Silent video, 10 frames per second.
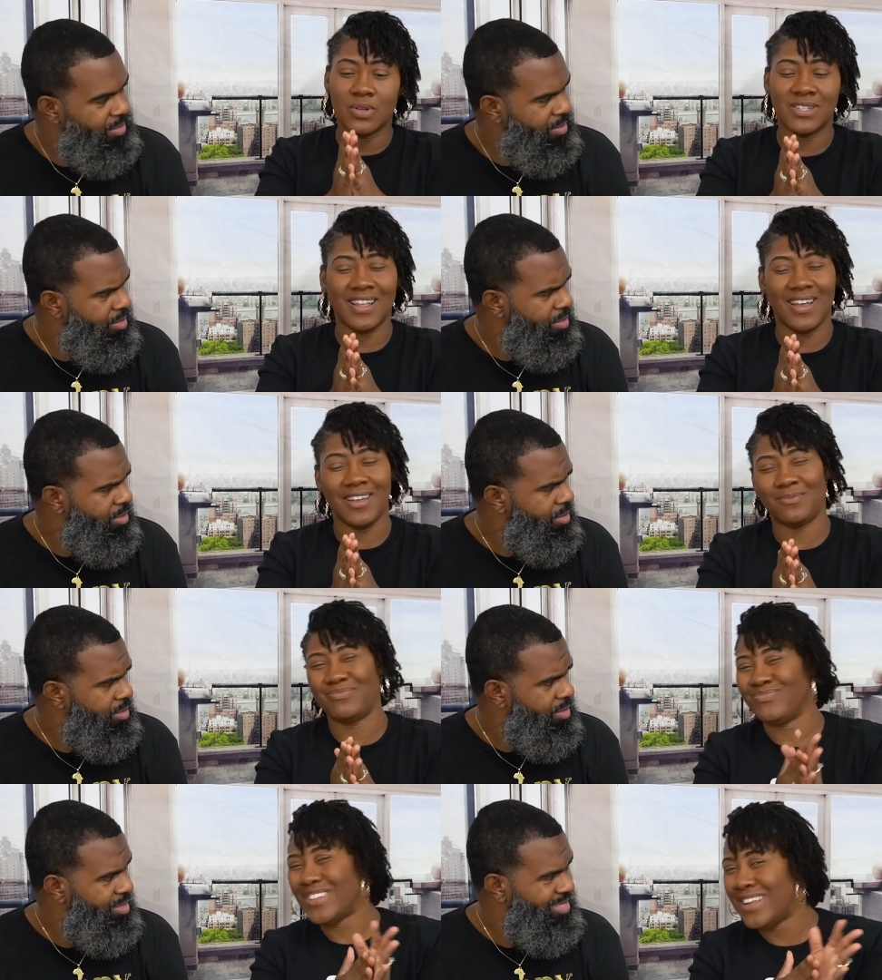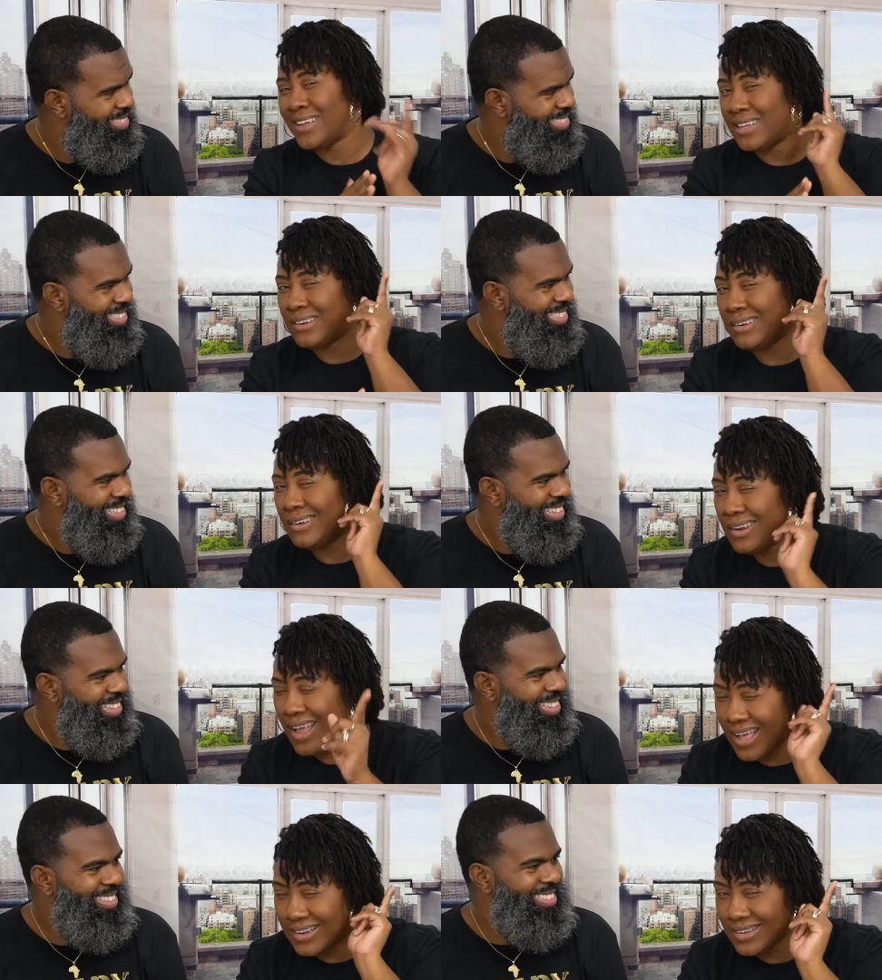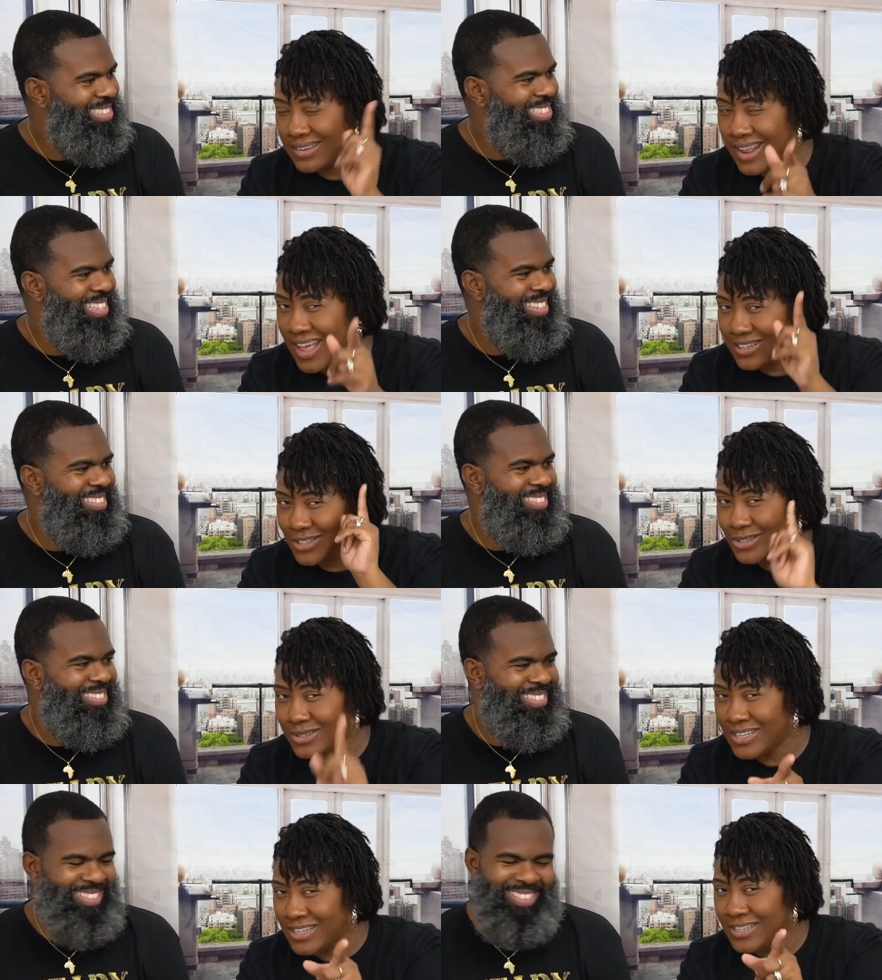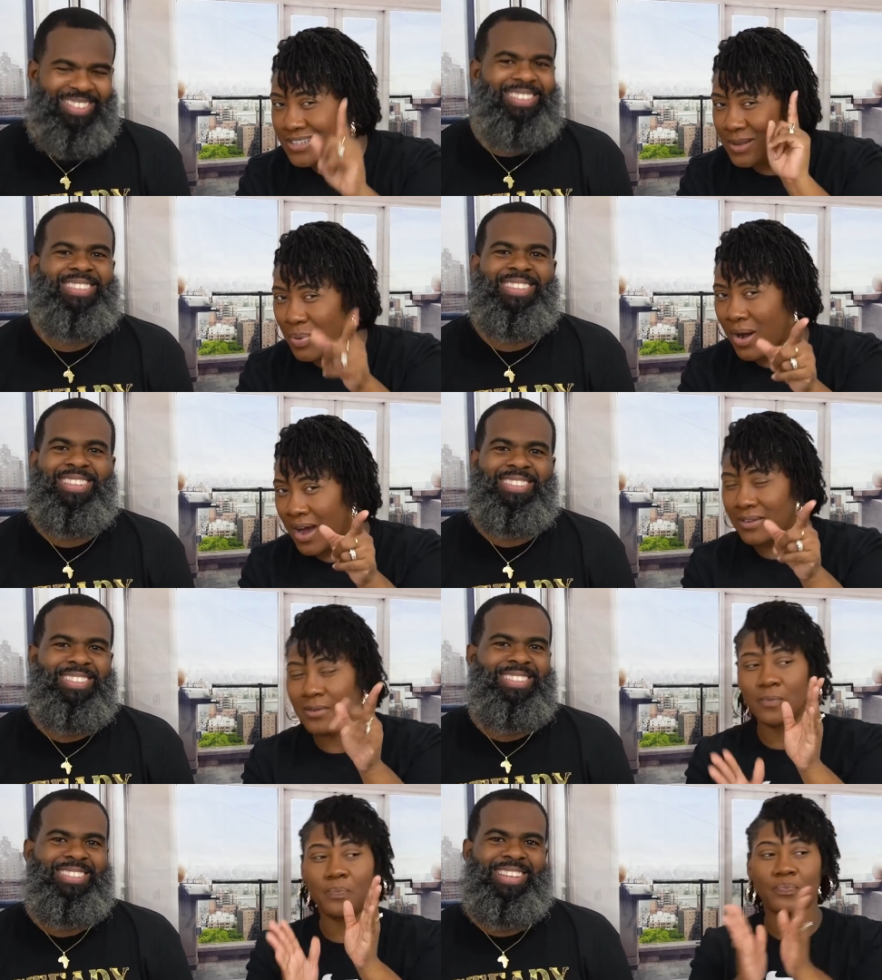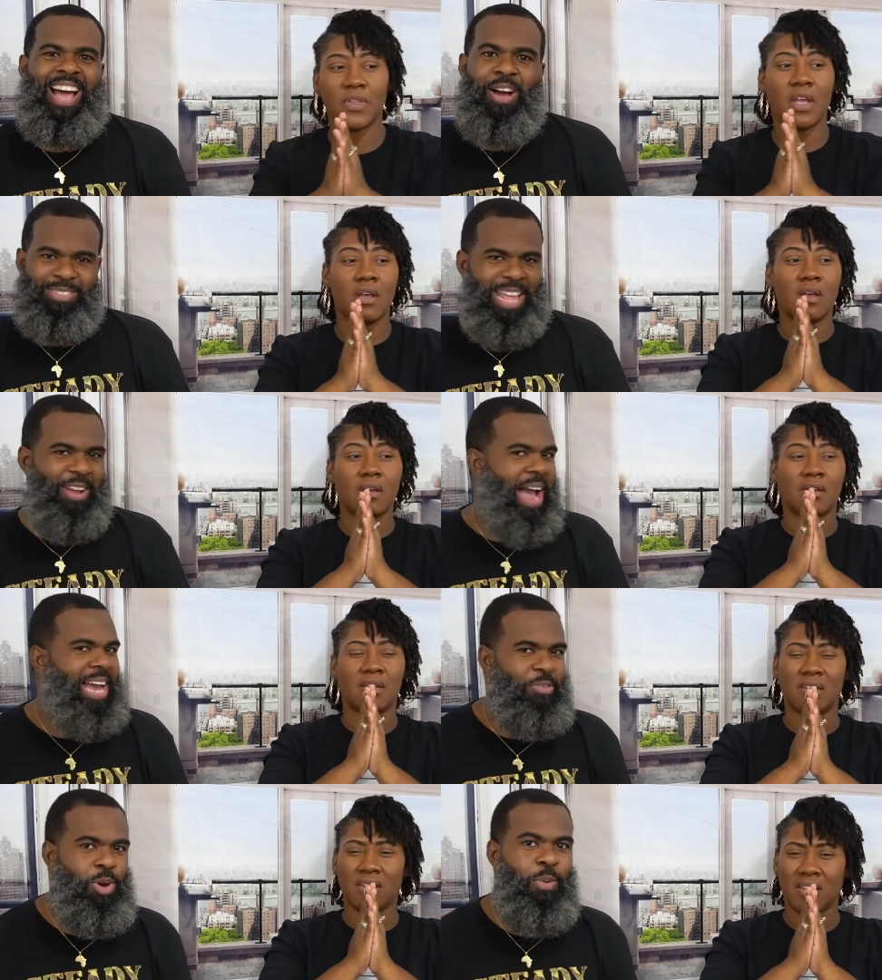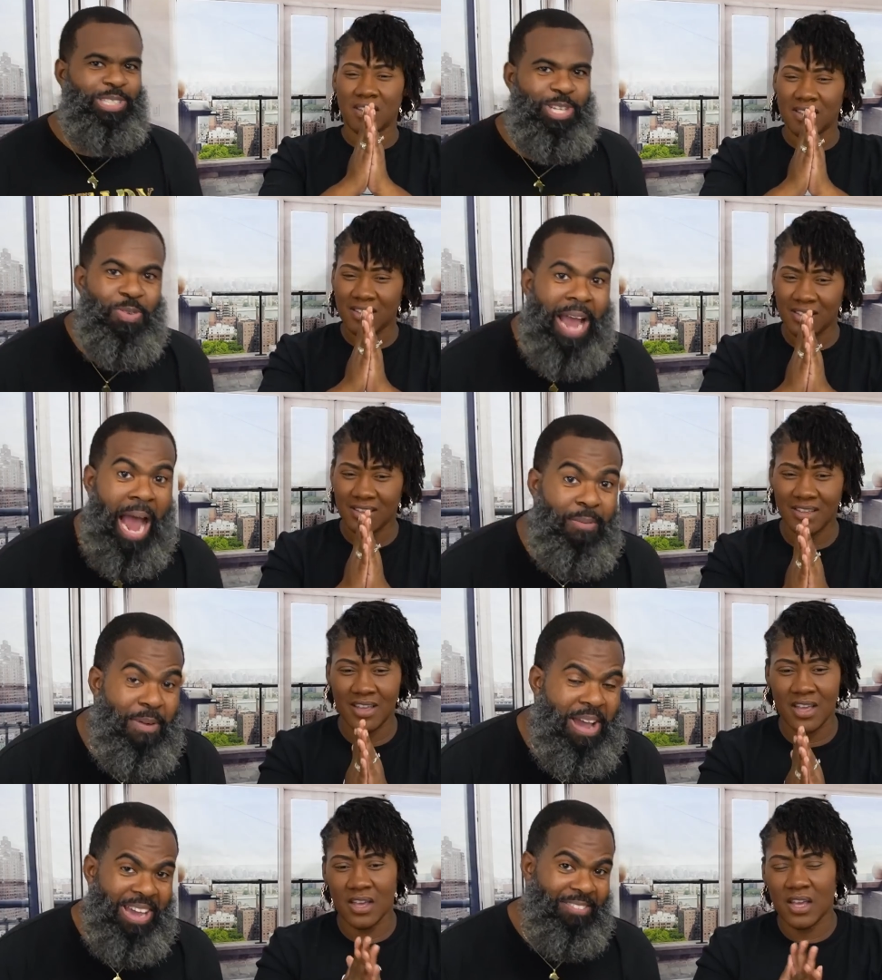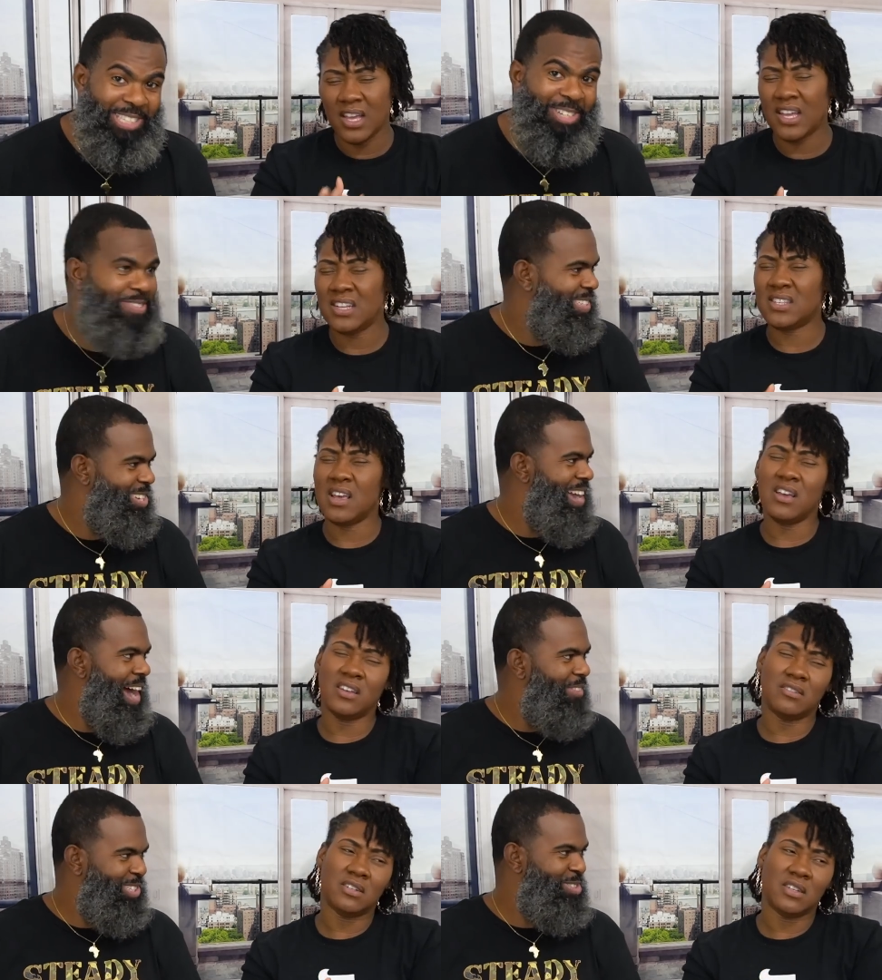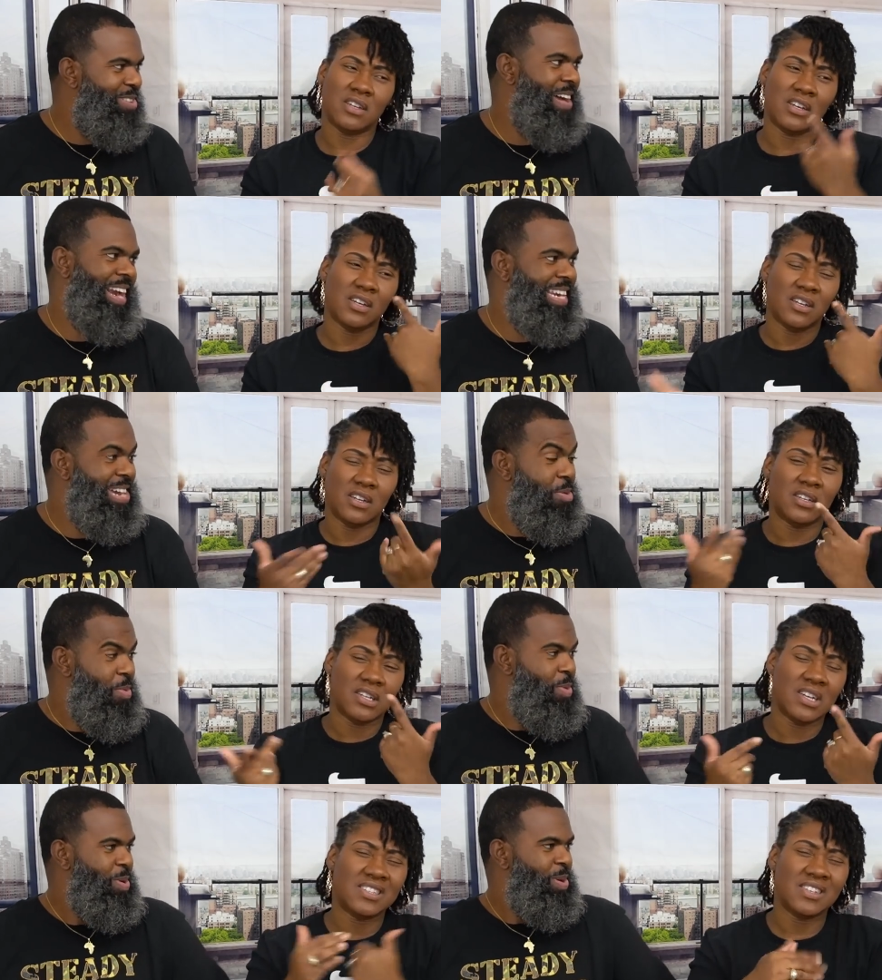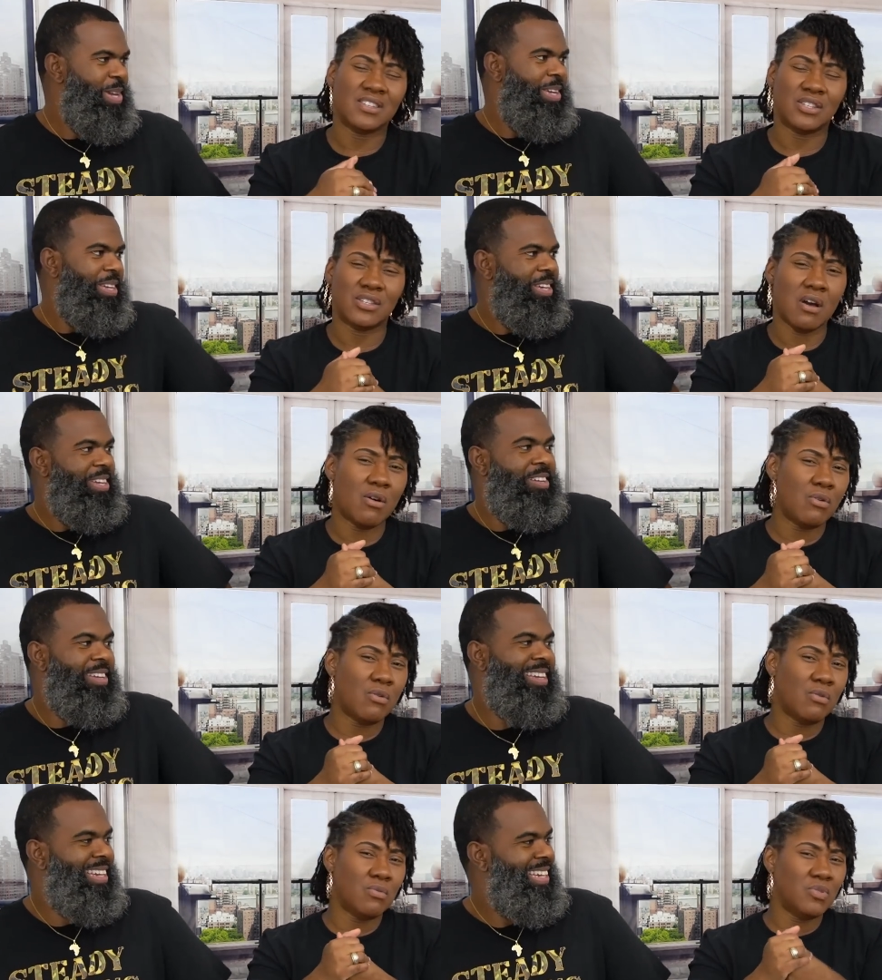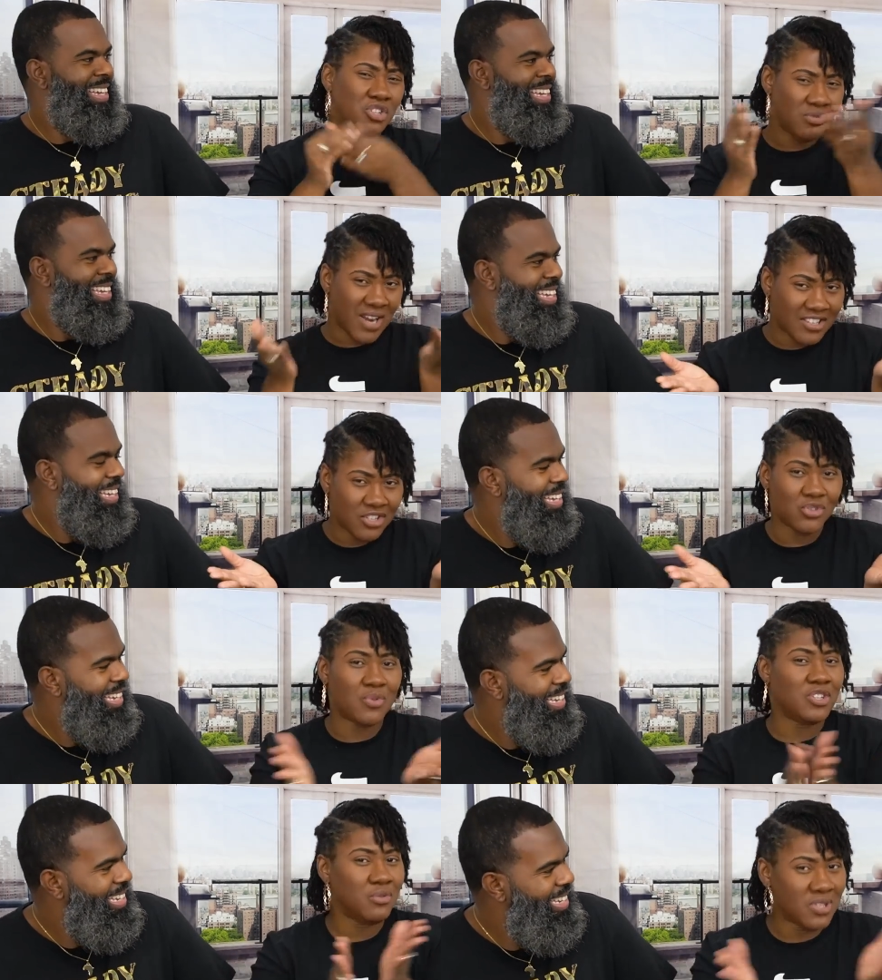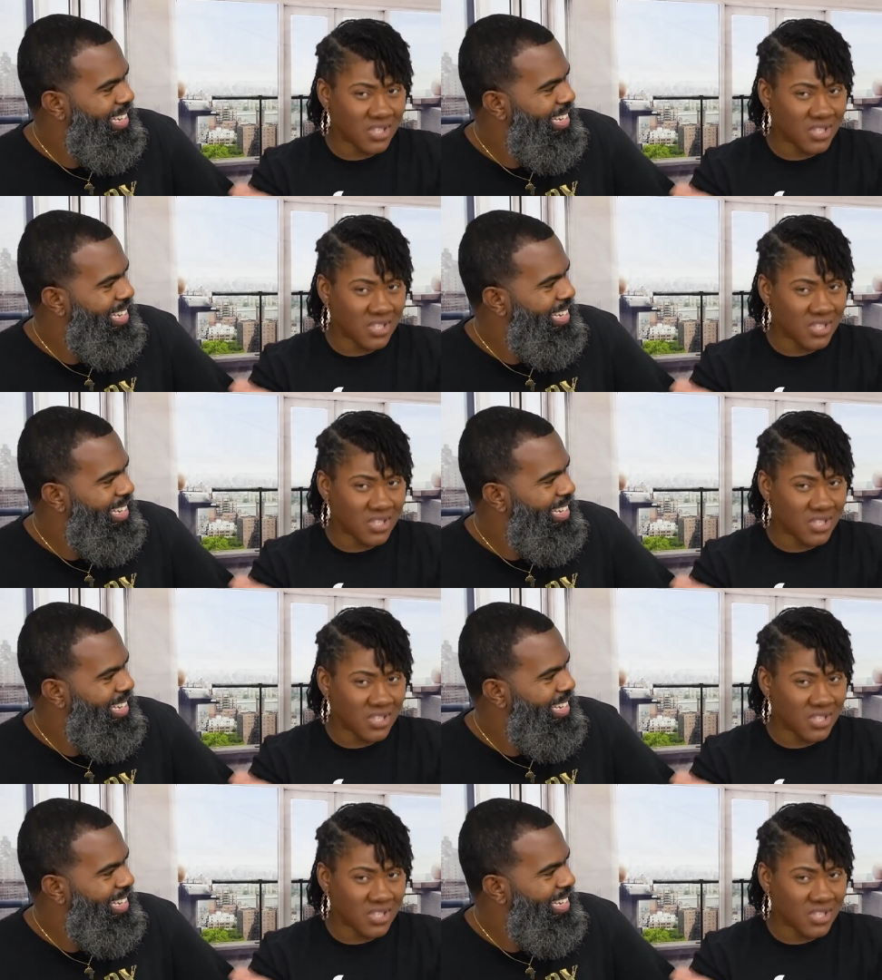Speaker 1: was like, not that easy, partner.
Speaker 2: I was like, Hollywood, what you got, bruh? What you, what said, you got? What
Speaker 1: you get ready to do? He said, so would you like to join your